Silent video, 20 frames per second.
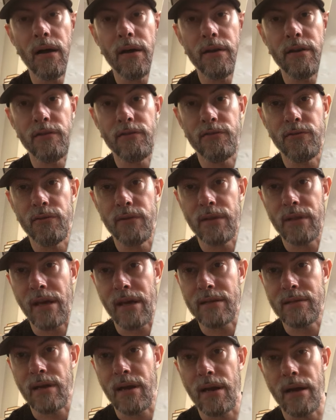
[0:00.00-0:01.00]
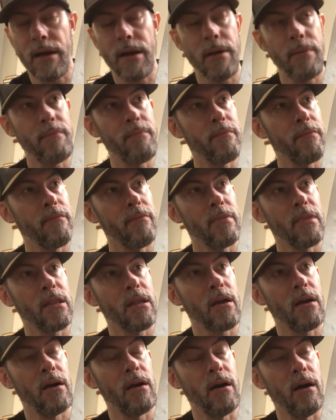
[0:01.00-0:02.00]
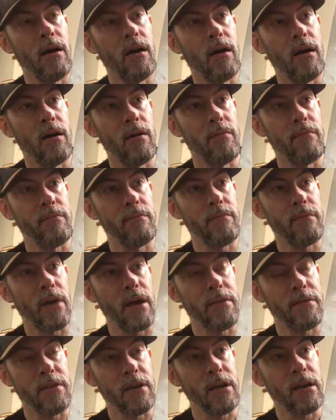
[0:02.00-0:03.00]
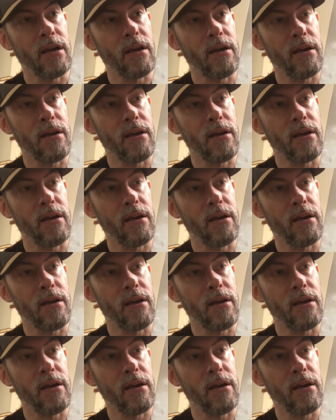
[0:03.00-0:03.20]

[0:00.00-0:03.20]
issue at that time. I think